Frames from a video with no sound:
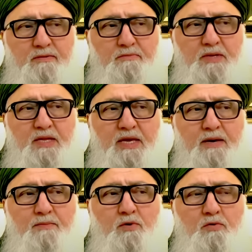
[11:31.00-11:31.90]
be like
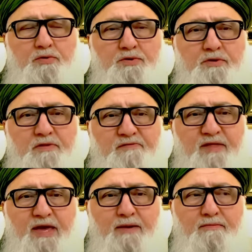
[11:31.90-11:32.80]
a moth to the
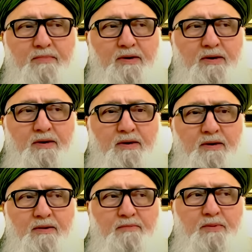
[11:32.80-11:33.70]
flame.
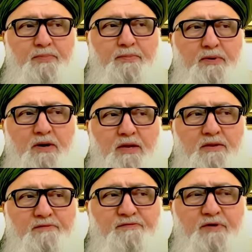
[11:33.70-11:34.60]
But people
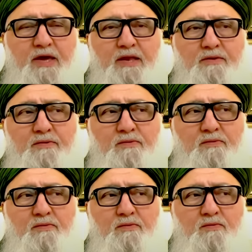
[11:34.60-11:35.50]
kind of forget
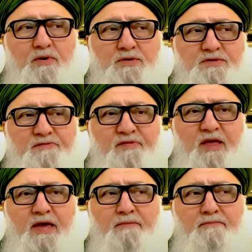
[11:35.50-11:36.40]
what is the
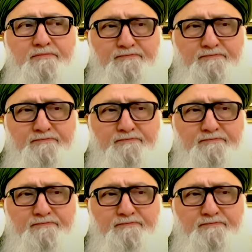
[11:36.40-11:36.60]
flame.